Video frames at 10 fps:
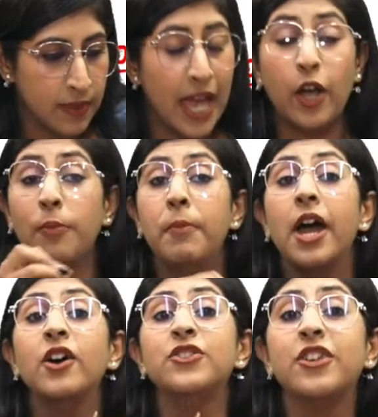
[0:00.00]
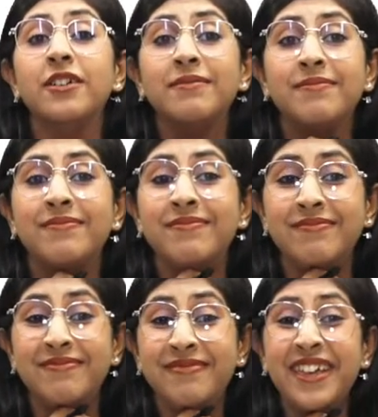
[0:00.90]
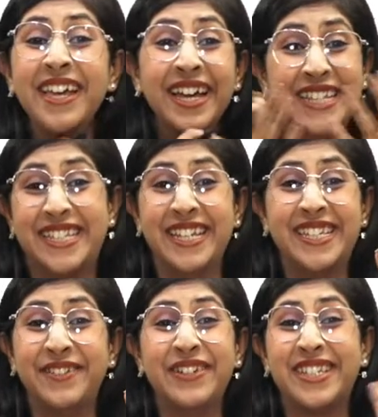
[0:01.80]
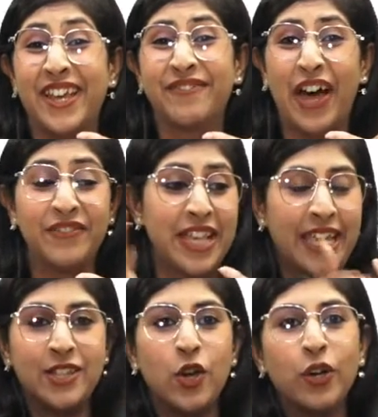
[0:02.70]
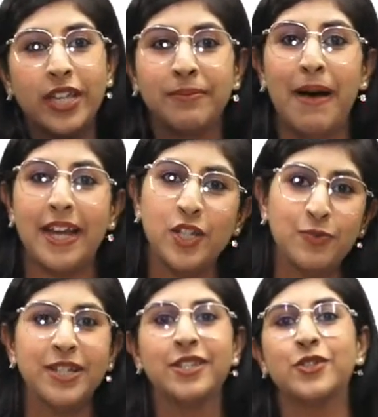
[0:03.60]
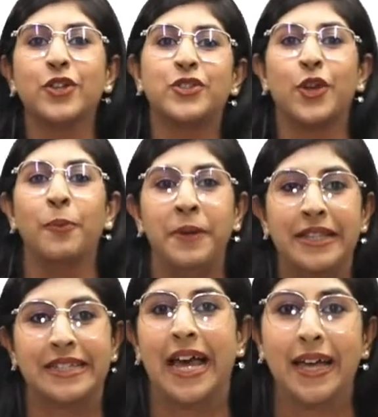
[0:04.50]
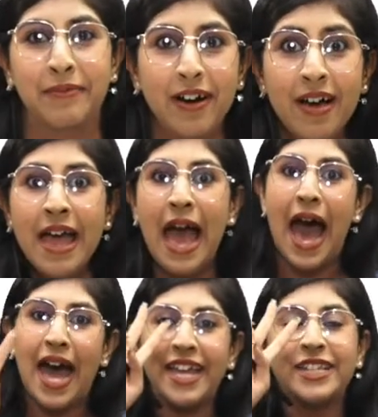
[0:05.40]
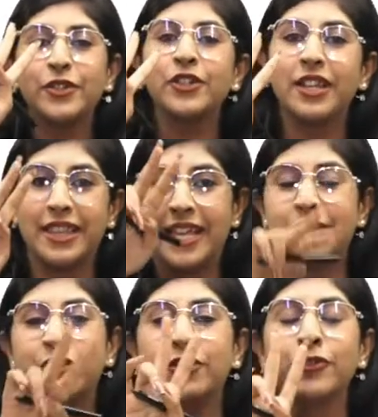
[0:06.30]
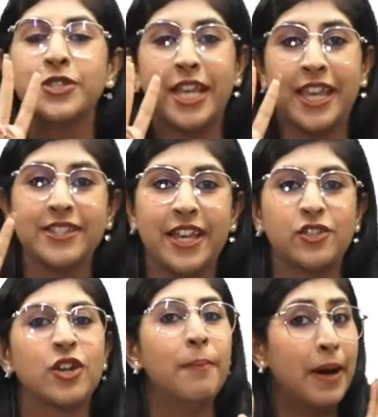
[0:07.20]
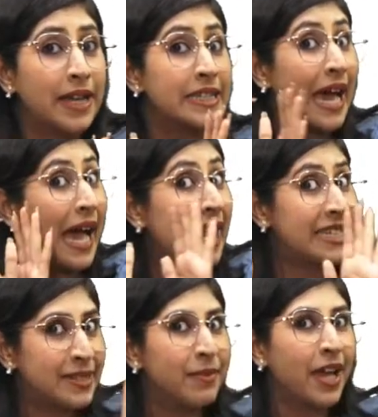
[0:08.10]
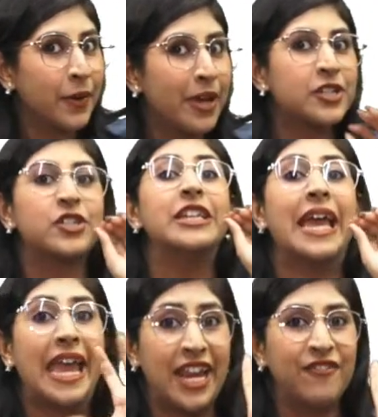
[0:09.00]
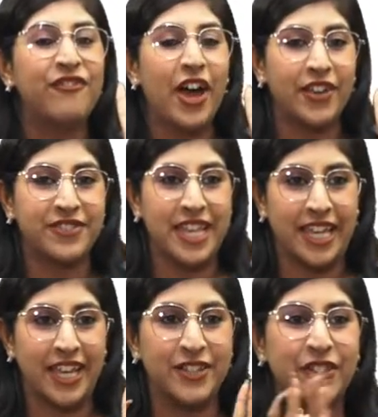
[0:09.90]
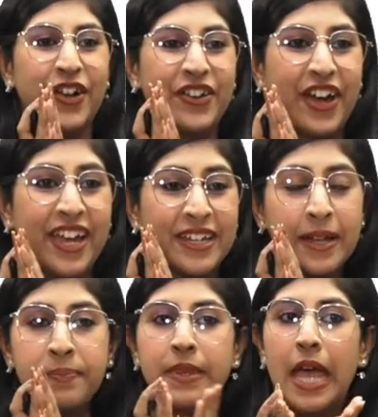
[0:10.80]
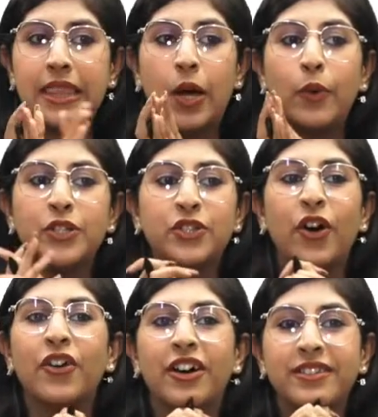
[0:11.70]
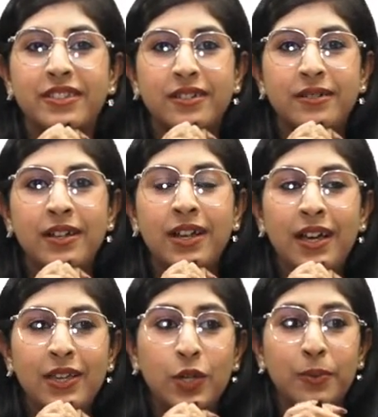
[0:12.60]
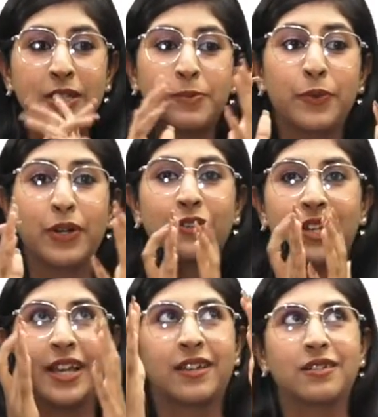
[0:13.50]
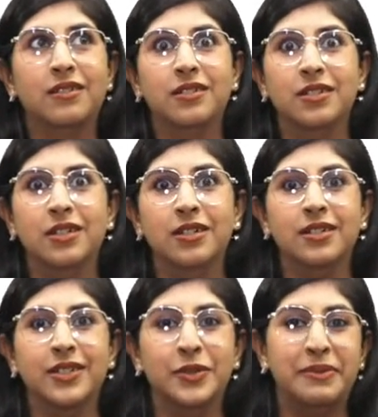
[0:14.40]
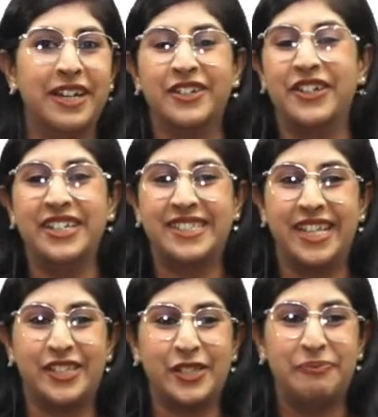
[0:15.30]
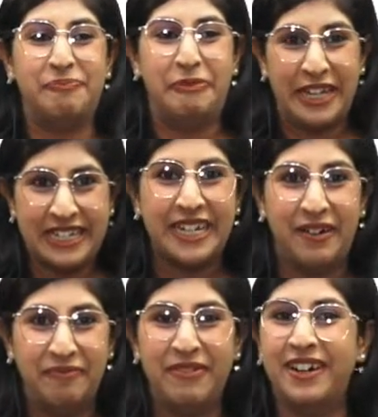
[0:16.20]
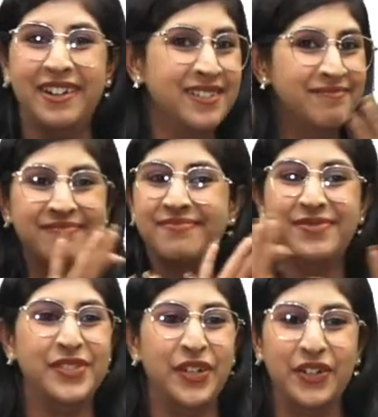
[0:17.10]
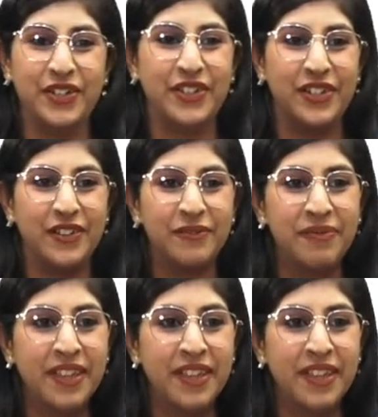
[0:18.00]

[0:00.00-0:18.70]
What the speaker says: I got my answer. Didn't even take 5 seconds. Okay, the management is not stopping the timer. They took 2 seconds extra, but I did my question in 5 seconds. All right. Now what's your answer? You must be wondering like, oh my god, such a big number. No.